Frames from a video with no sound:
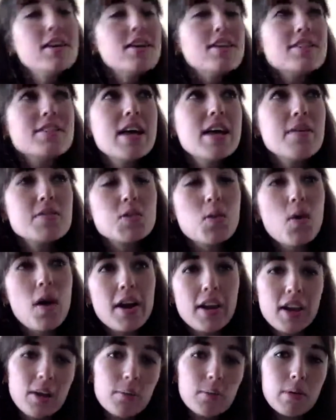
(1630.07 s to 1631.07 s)
So that was quite
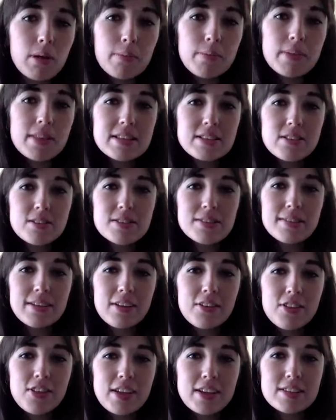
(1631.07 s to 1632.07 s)
a good one. But there's lots of
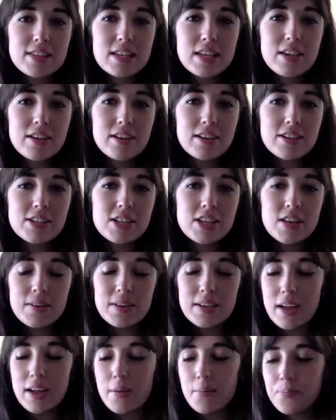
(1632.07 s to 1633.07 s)
little things that you can do
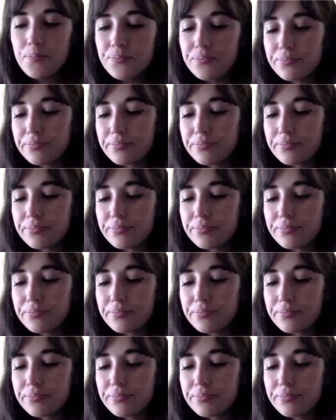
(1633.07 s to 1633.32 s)
and